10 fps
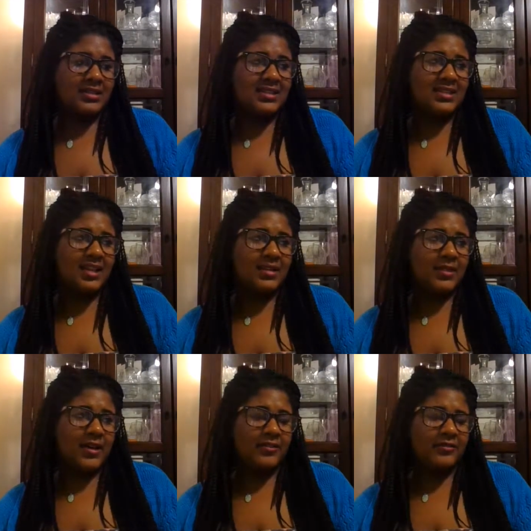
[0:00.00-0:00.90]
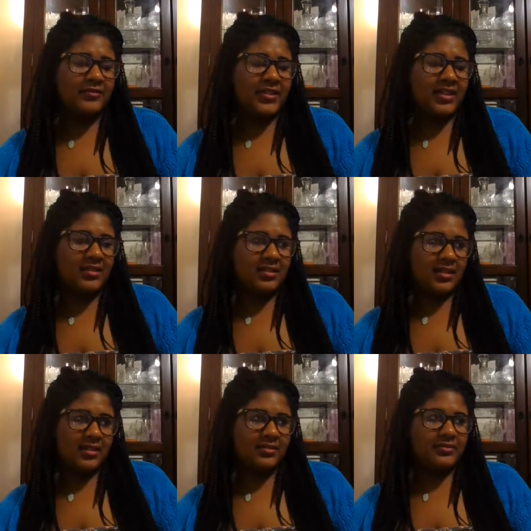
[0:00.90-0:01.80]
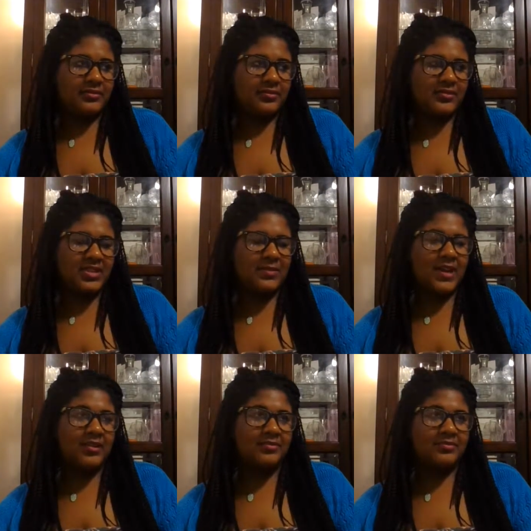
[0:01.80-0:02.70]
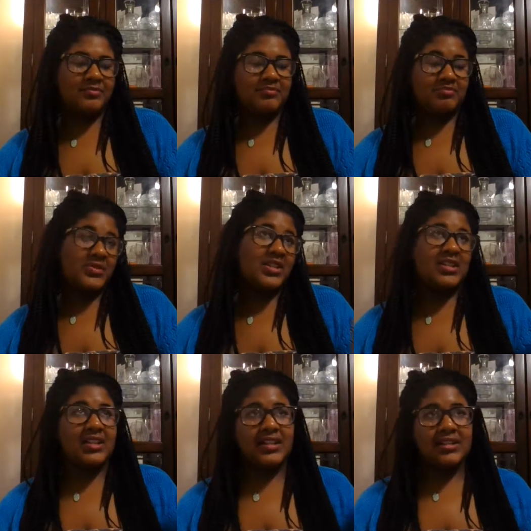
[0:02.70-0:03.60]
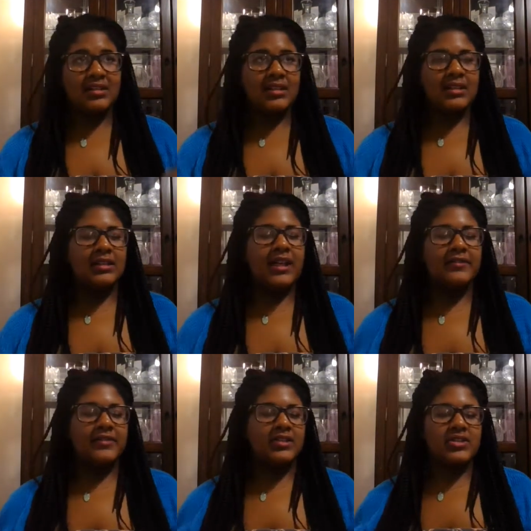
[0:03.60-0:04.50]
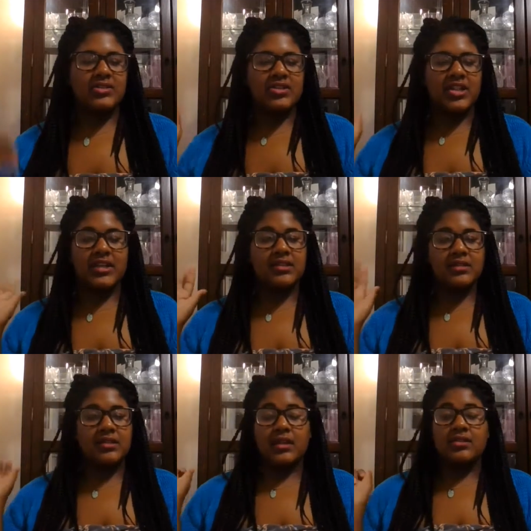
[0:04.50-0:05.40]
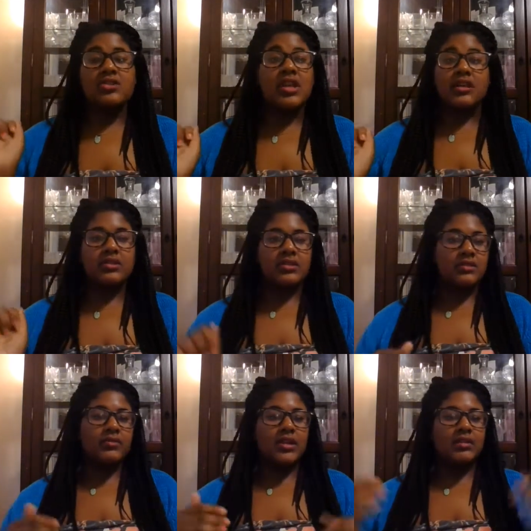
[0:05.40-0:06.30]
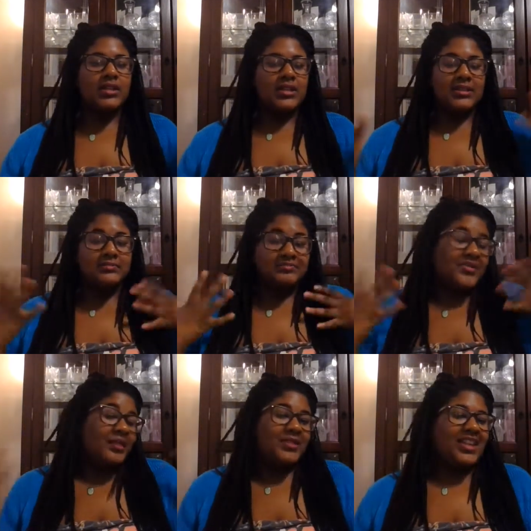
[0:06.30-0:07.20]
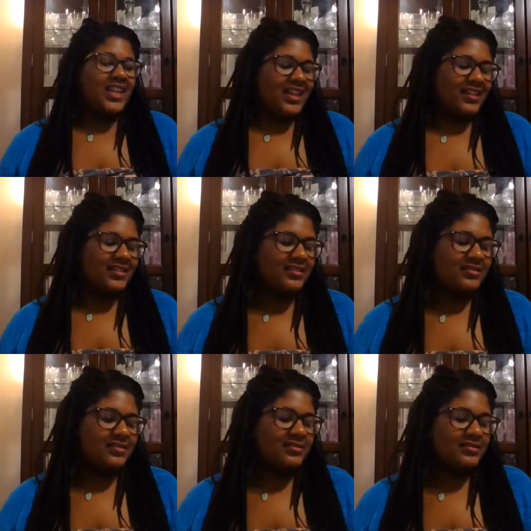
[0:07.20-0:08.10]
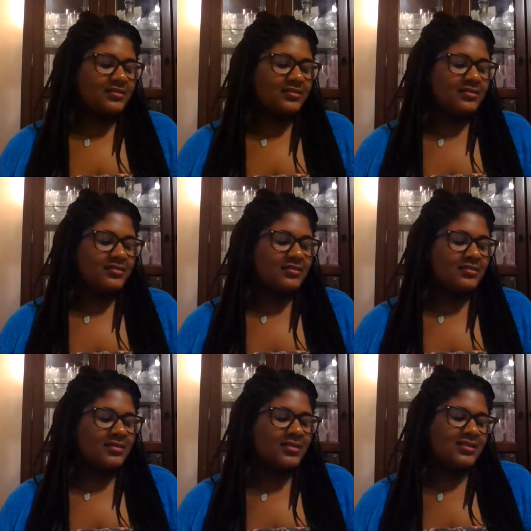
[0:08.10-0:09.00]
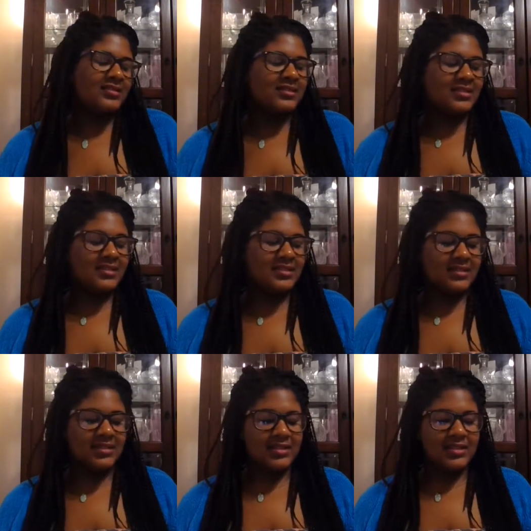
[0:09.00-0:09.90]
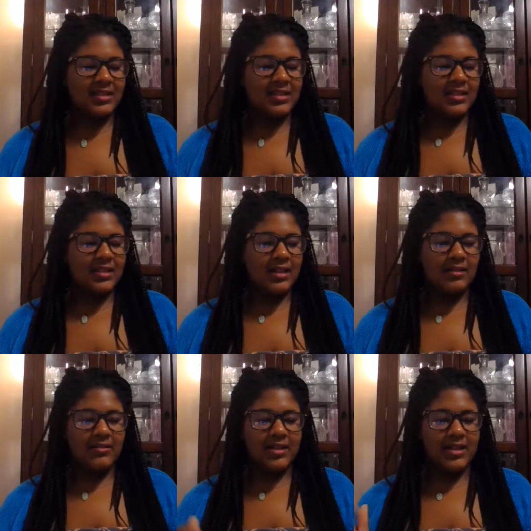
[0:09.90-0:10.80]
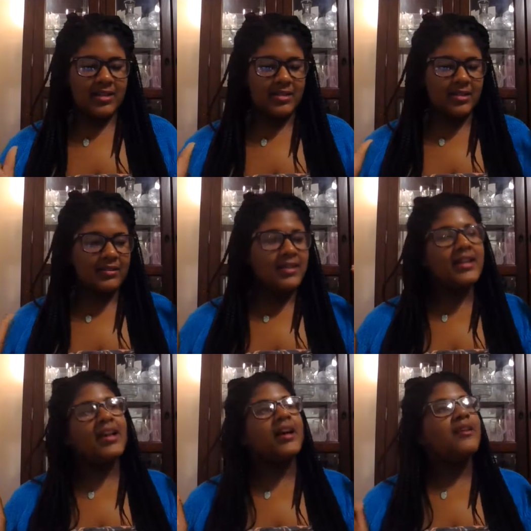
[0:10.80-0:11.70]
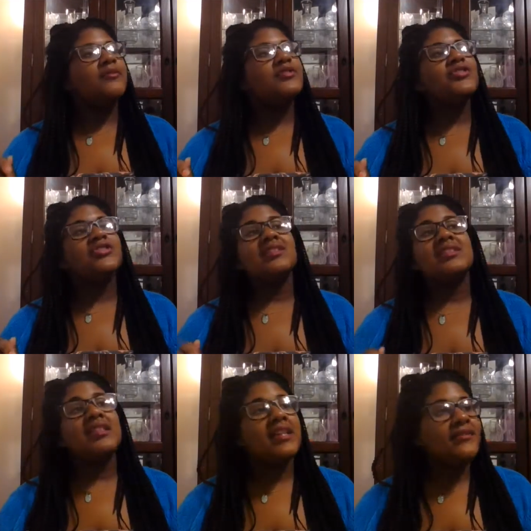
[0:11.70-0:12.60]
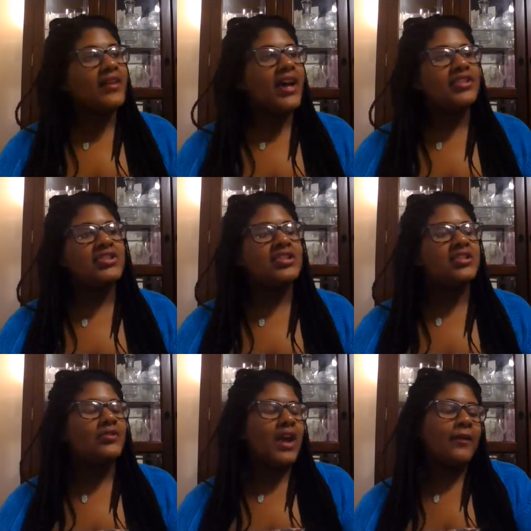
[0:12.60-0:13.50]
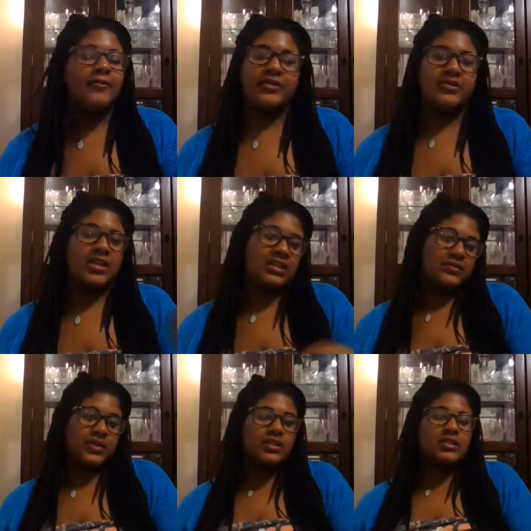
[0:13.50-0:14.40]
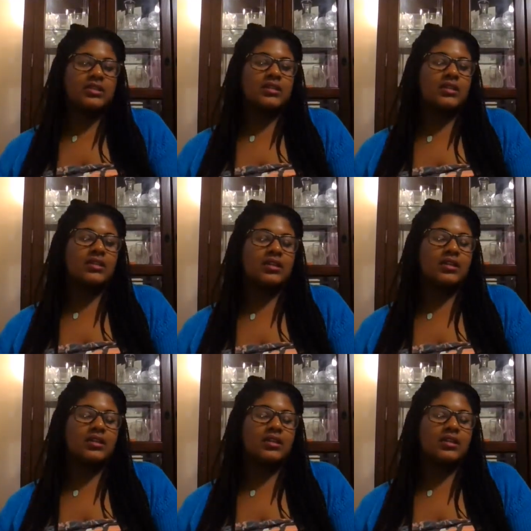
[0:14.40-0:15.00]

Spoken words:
It's not about fear, love. It's about intellect. Life is chess, not checkers, and well, I'm the king. All right. I was just leaving. I just needed to grab a few things first.